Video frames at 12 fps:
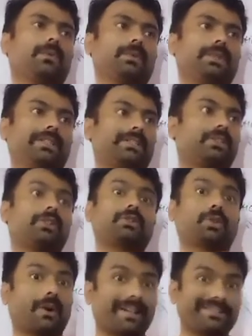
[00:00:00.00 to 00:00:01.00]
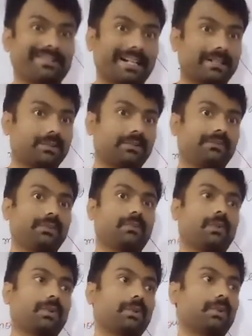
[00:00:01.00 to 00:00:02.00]
it's your choice that if you
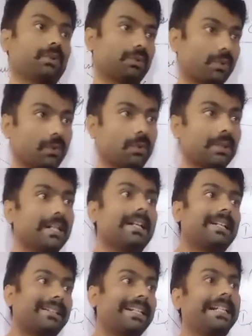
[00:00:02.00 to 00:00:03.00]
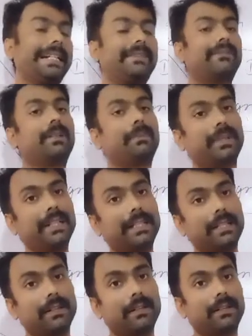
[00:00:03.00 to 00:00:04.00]
want to store, then it will be